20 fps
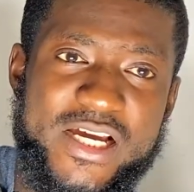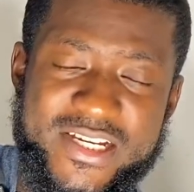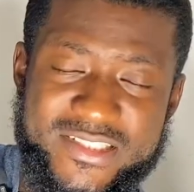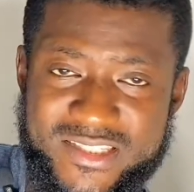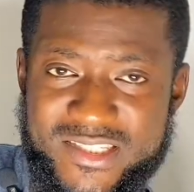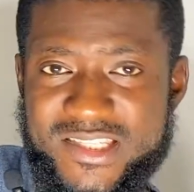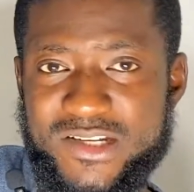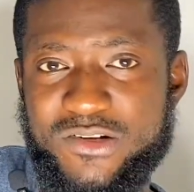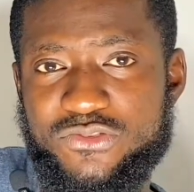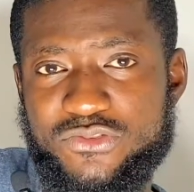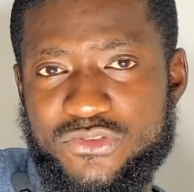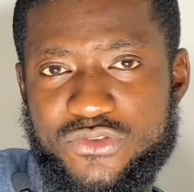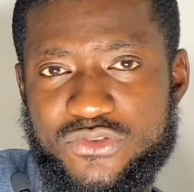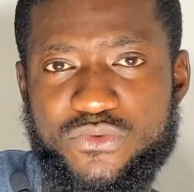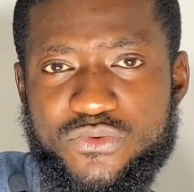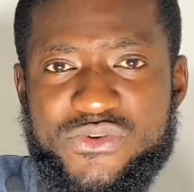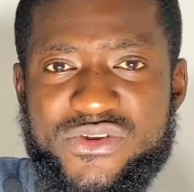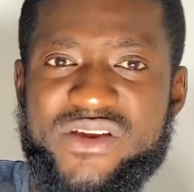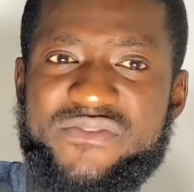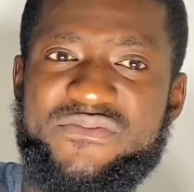It is also so
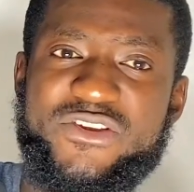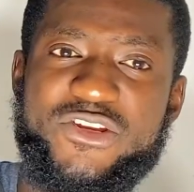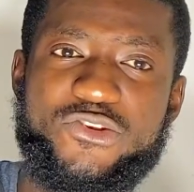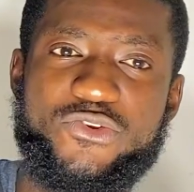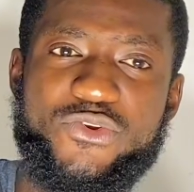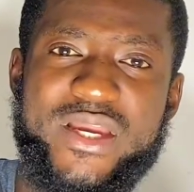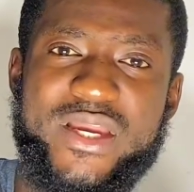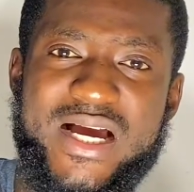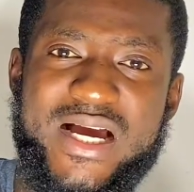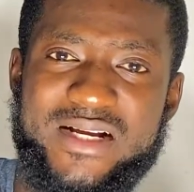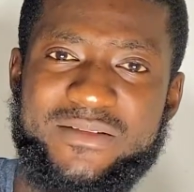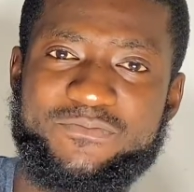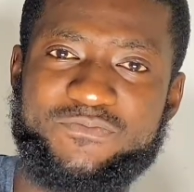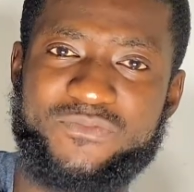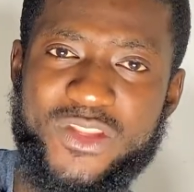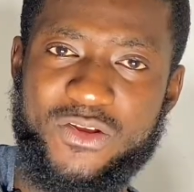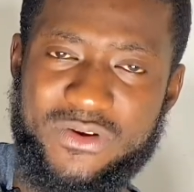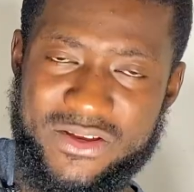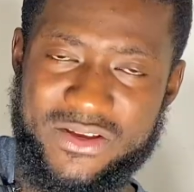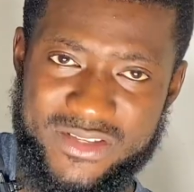we video ya
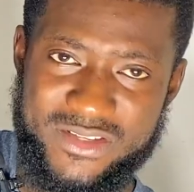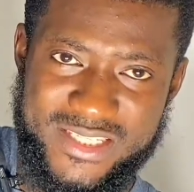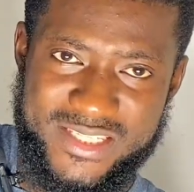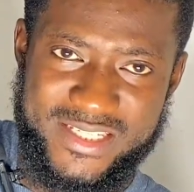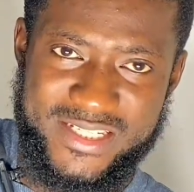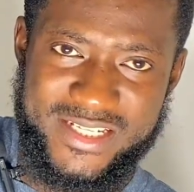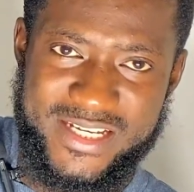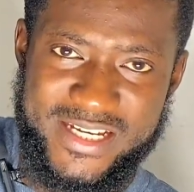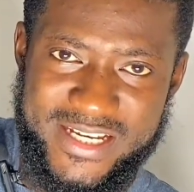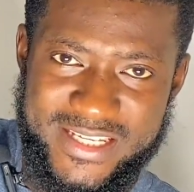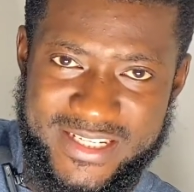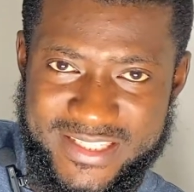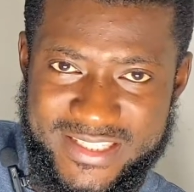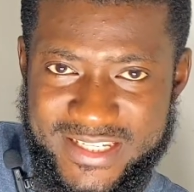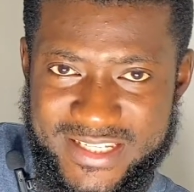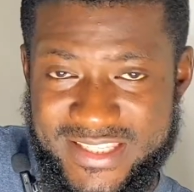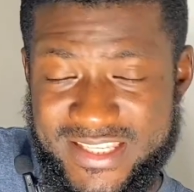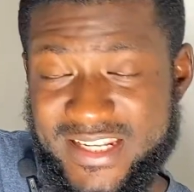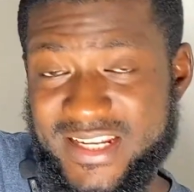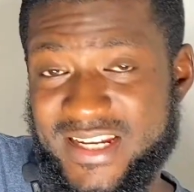adwen che en
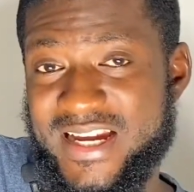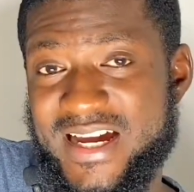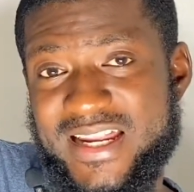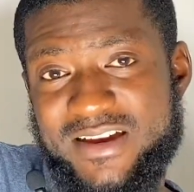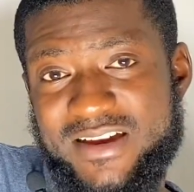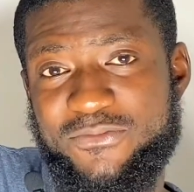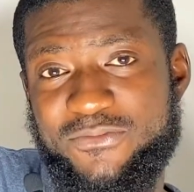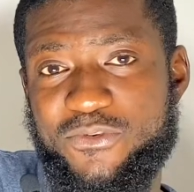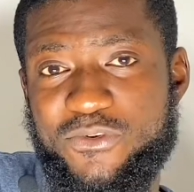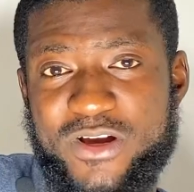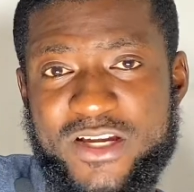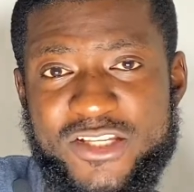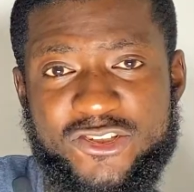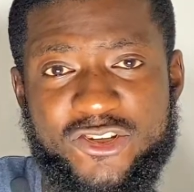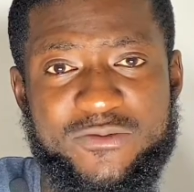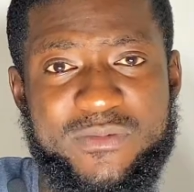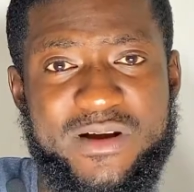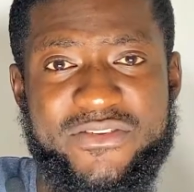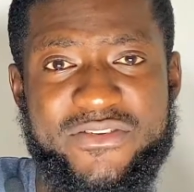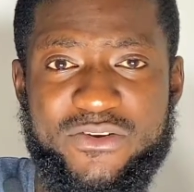se se gana for e
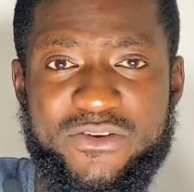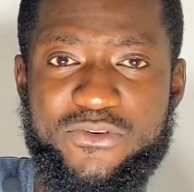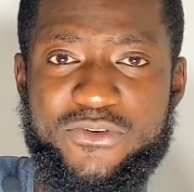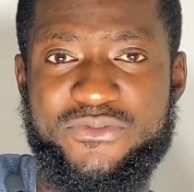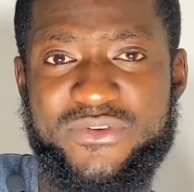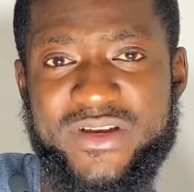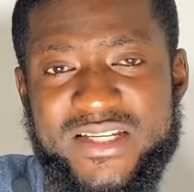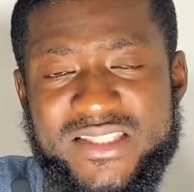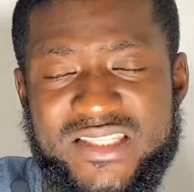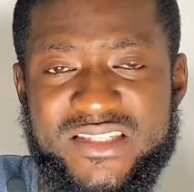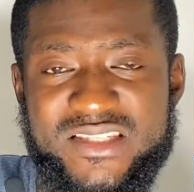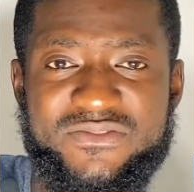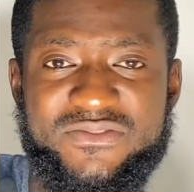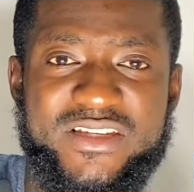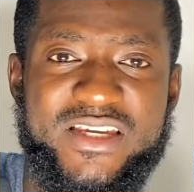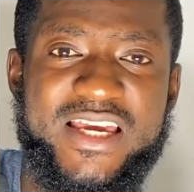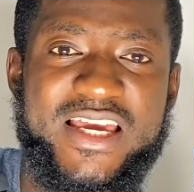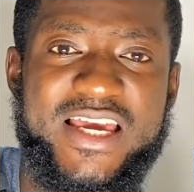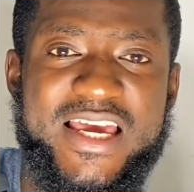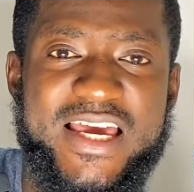chroma dwen Onua
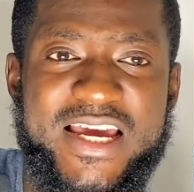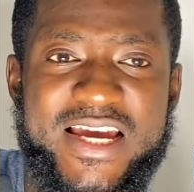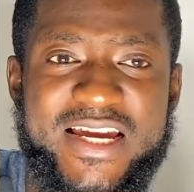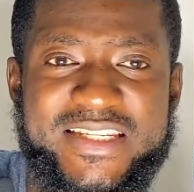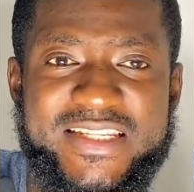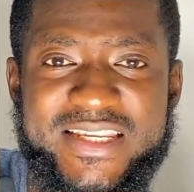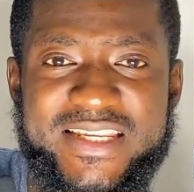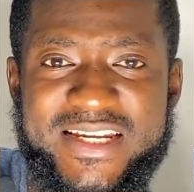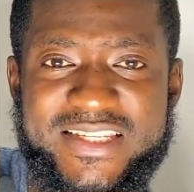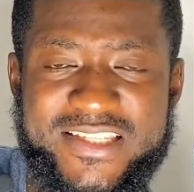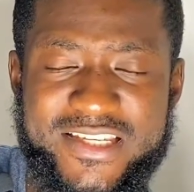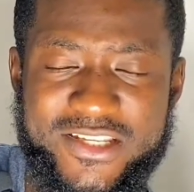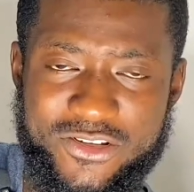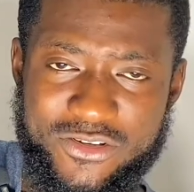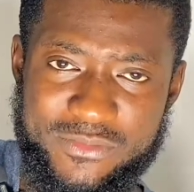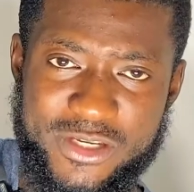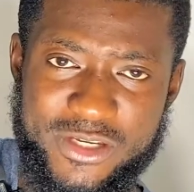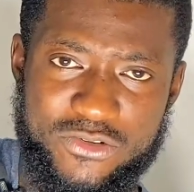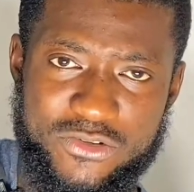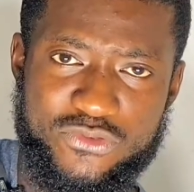TV e de na se
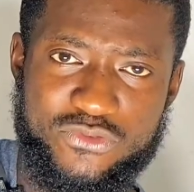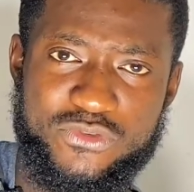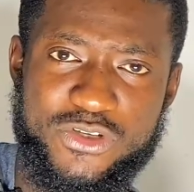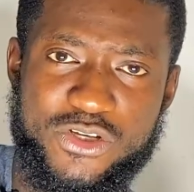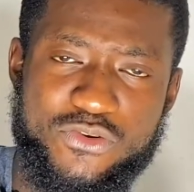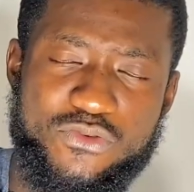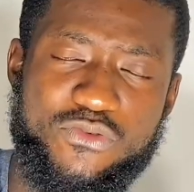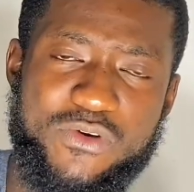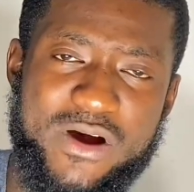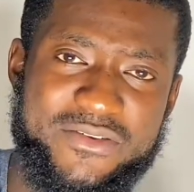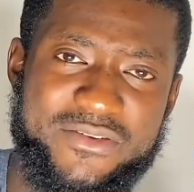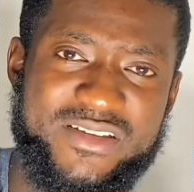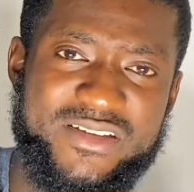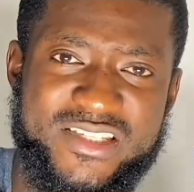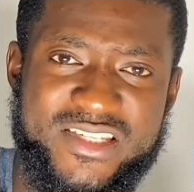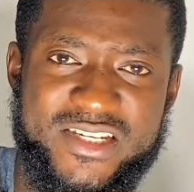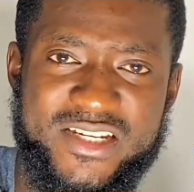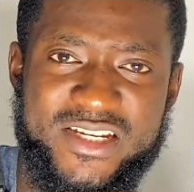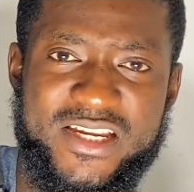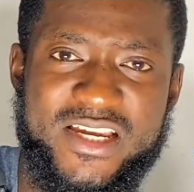no me nsu ehun adwen
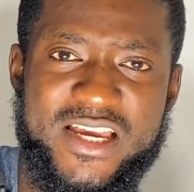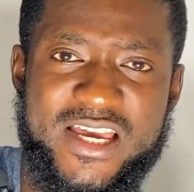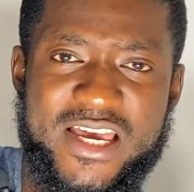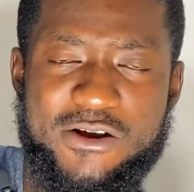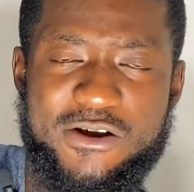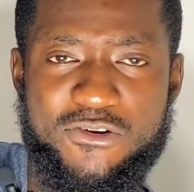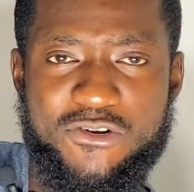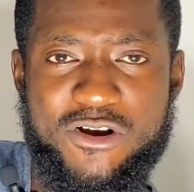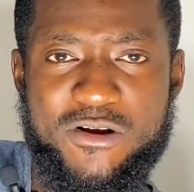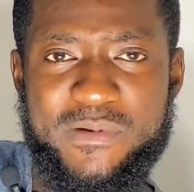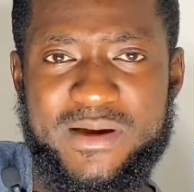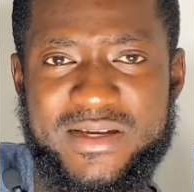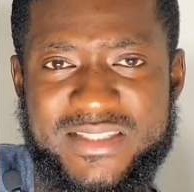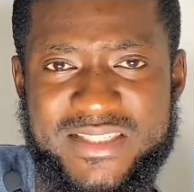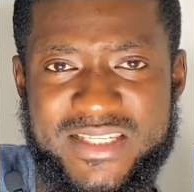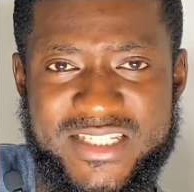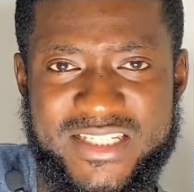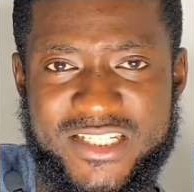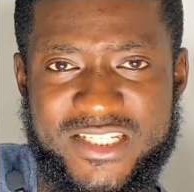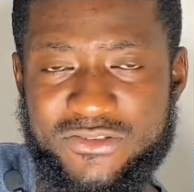che e wo comment
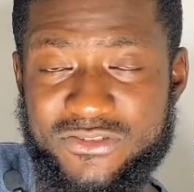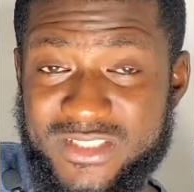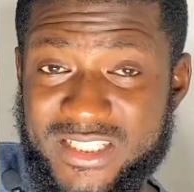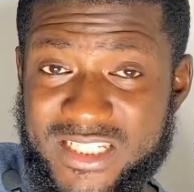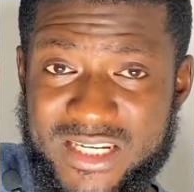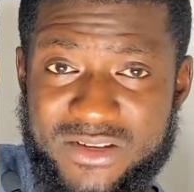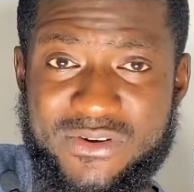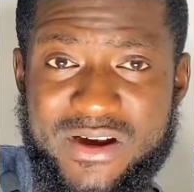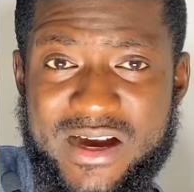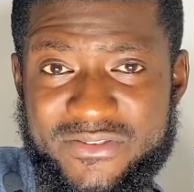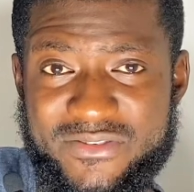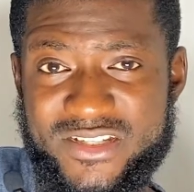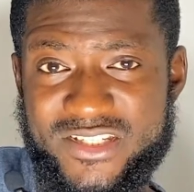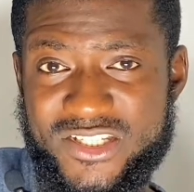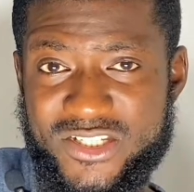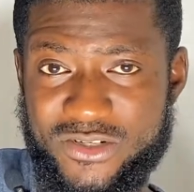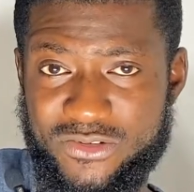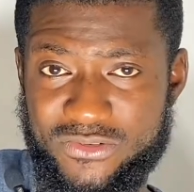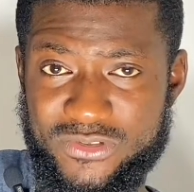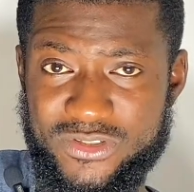section o de na adwen
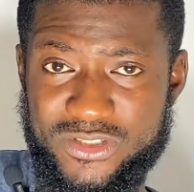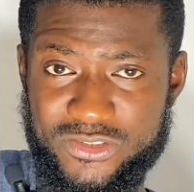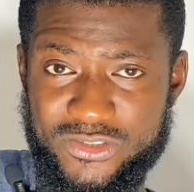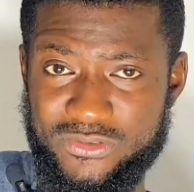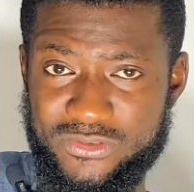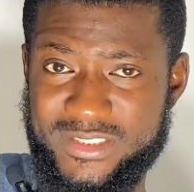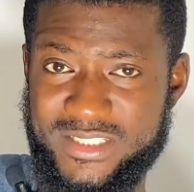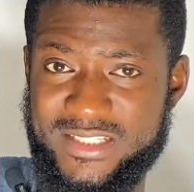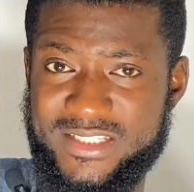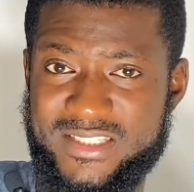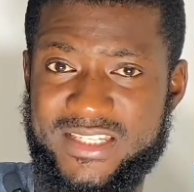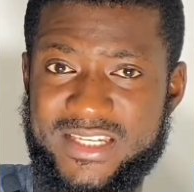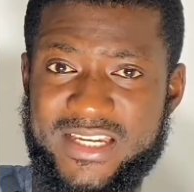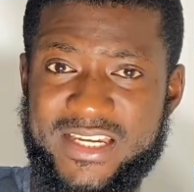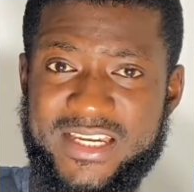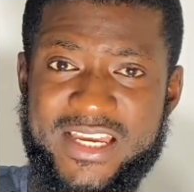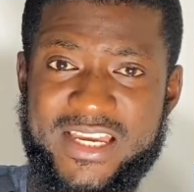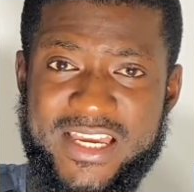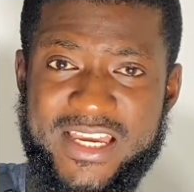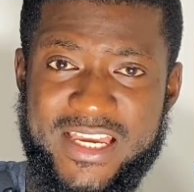che o. Do you think
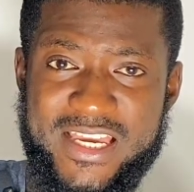say